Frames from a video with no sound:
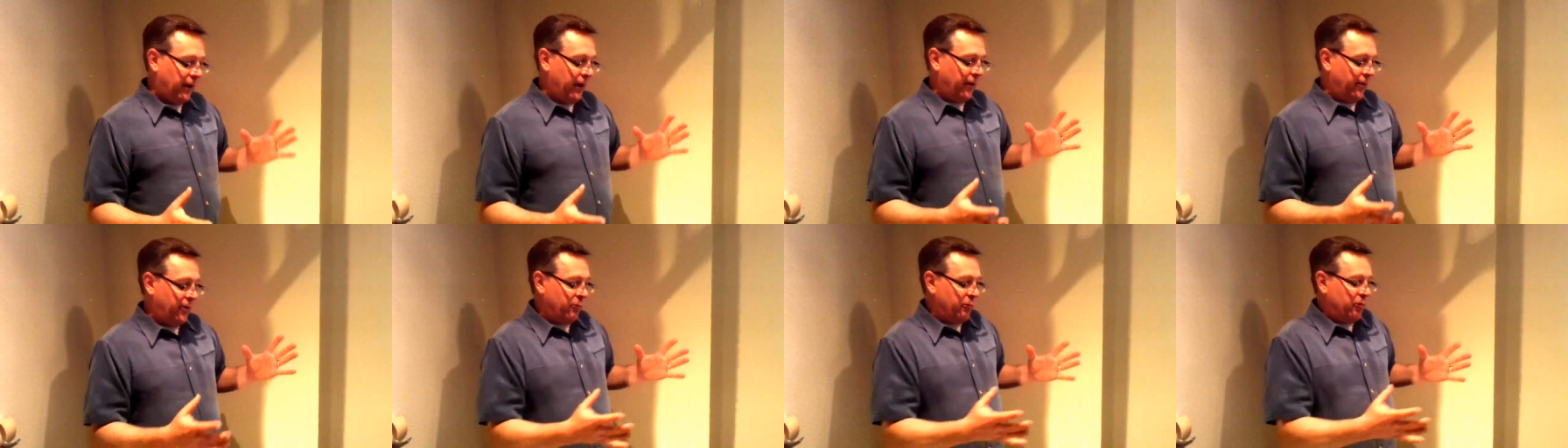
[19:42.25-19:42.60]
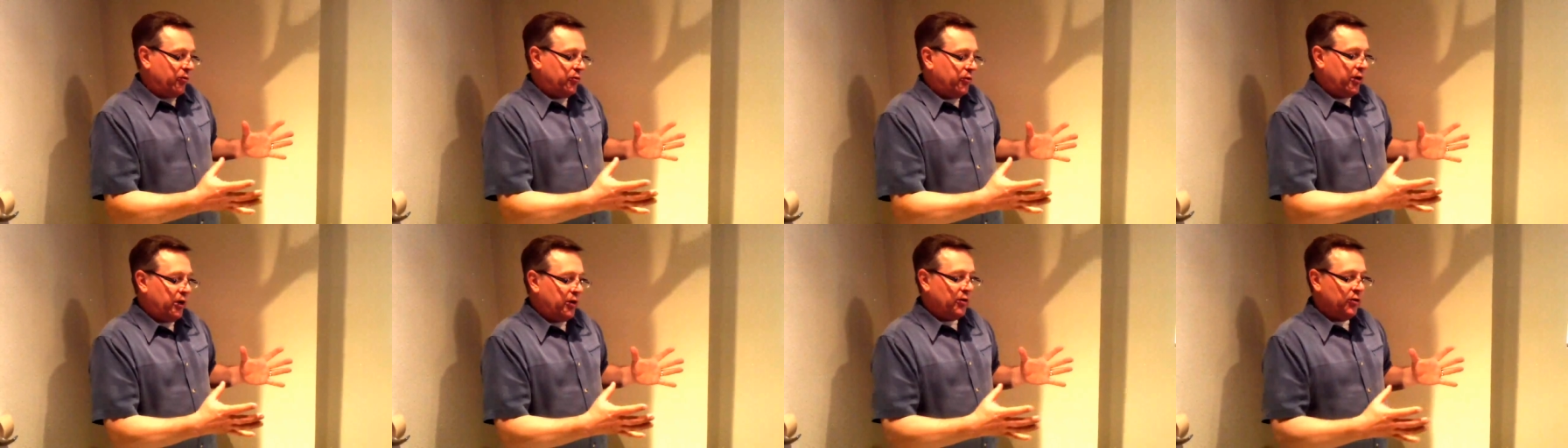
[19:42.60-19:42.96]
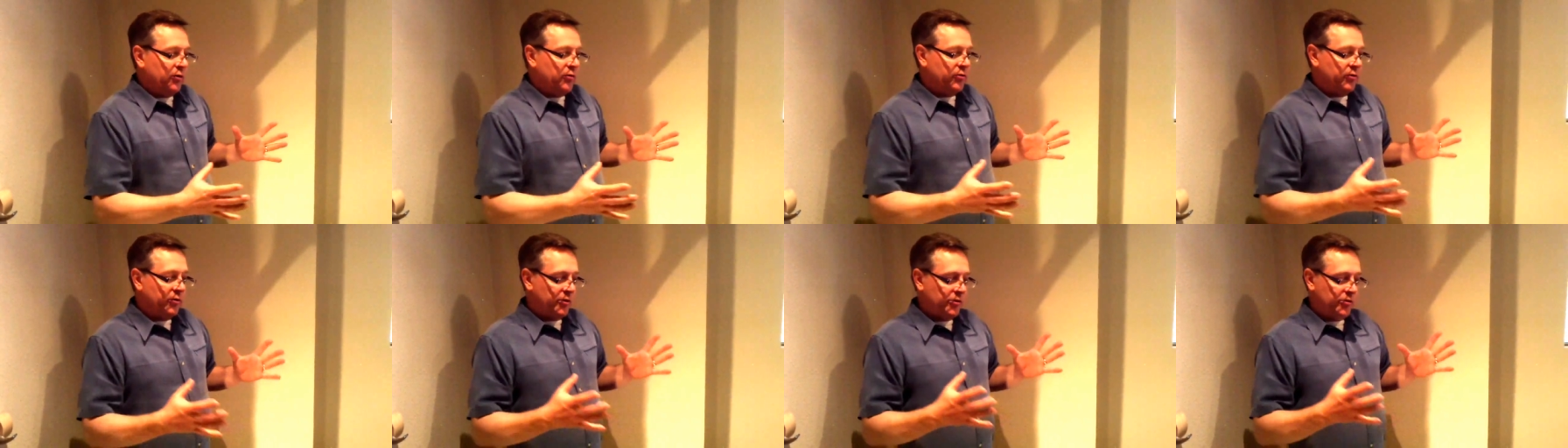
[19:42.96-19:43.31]
and the machine
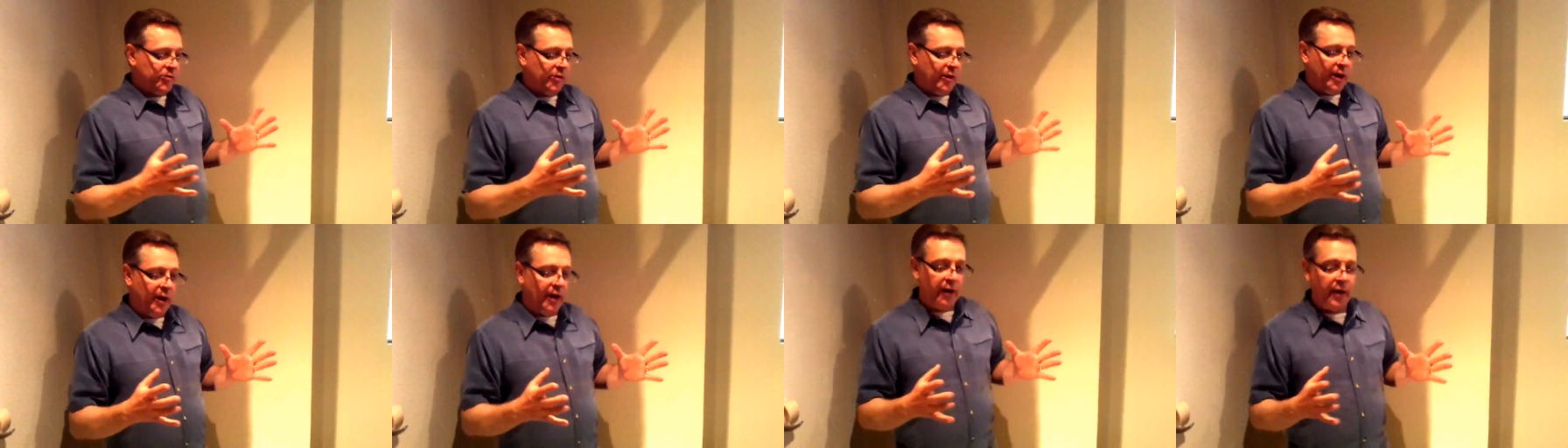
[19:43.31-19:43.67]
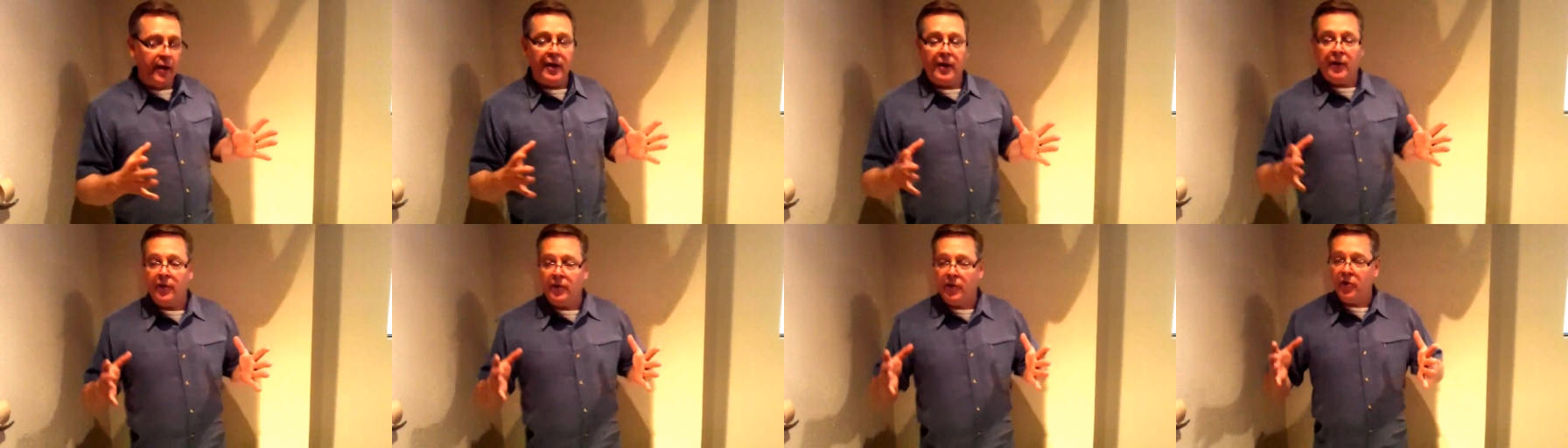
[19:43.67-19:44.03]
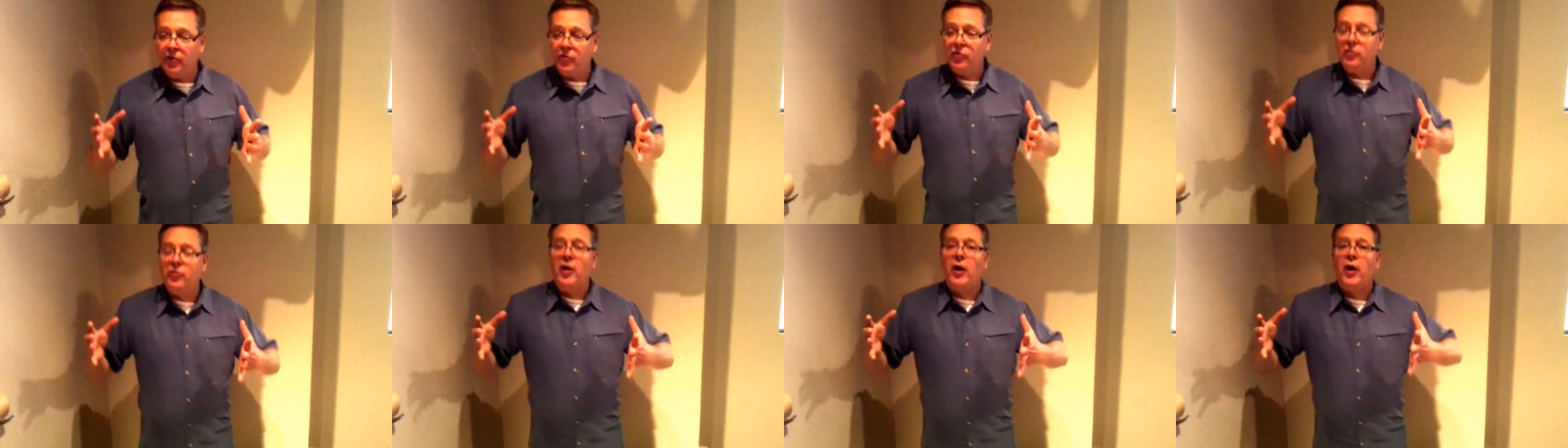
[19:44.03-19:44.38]
is saying,
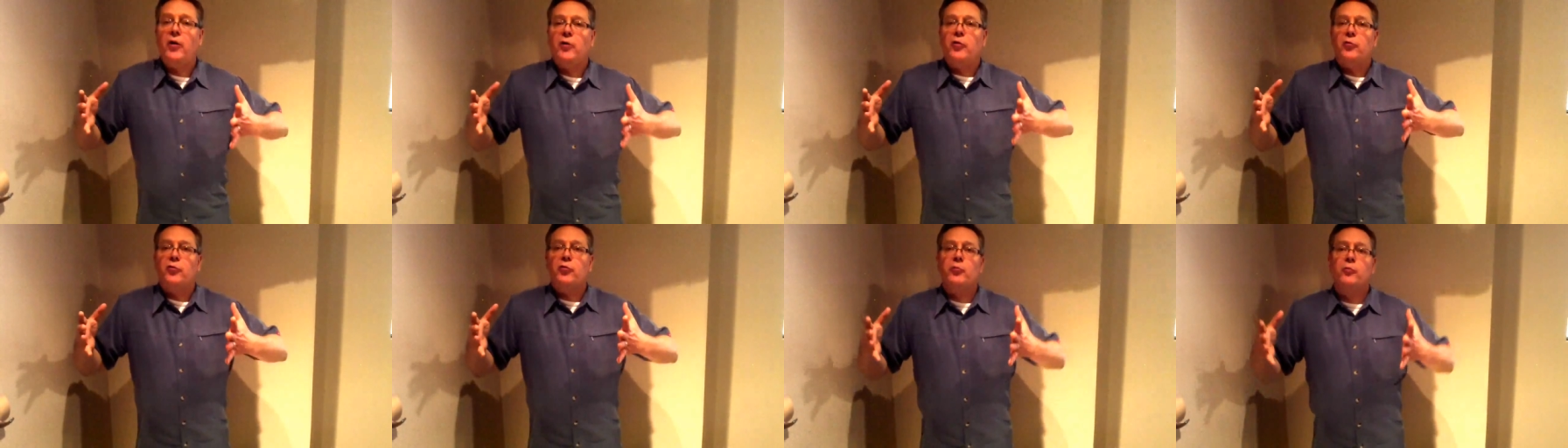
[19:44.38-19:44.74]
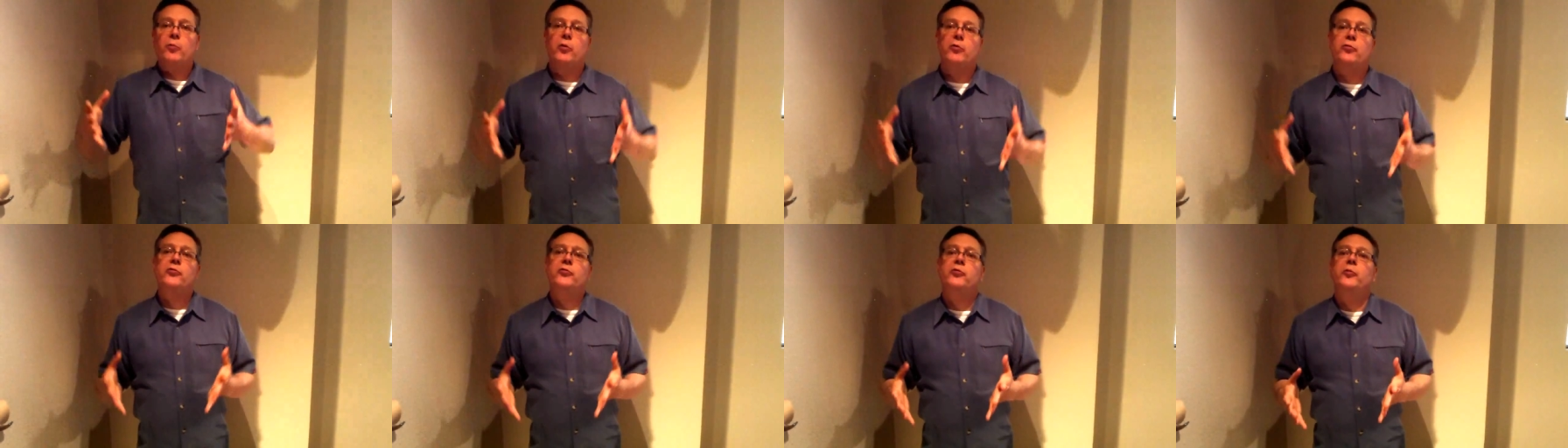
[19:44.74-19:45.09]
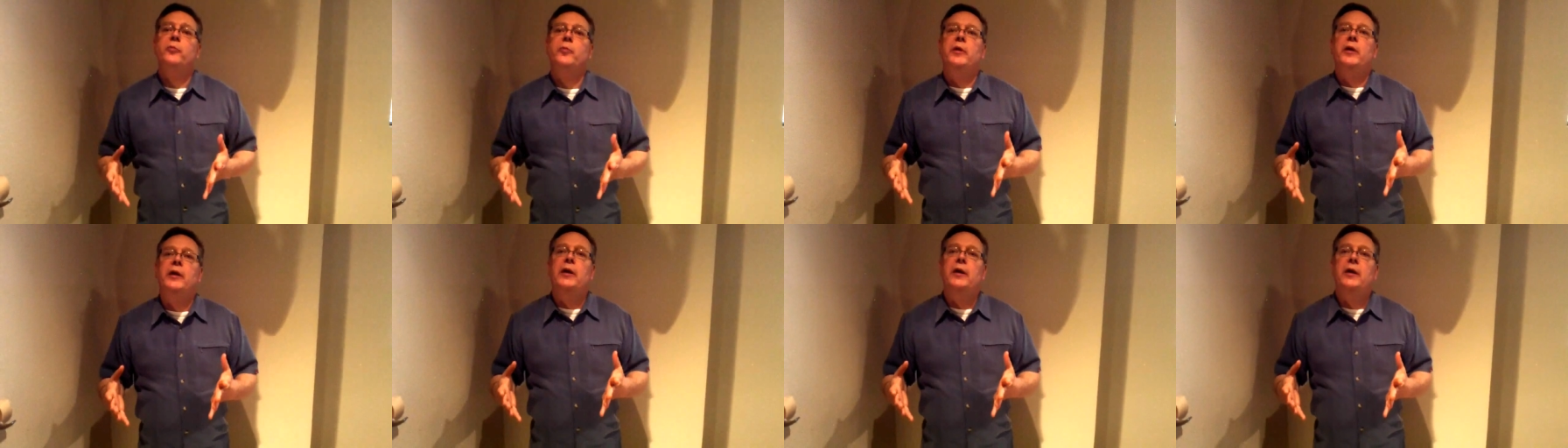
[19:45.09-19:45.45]
this is how you're supposed to
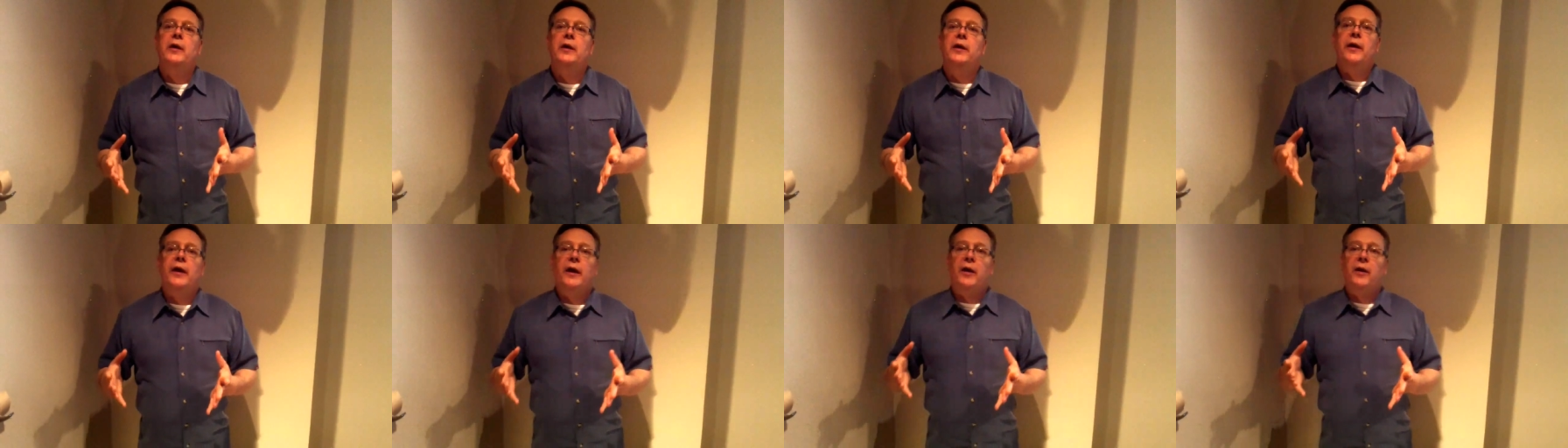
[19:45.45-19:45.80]
be,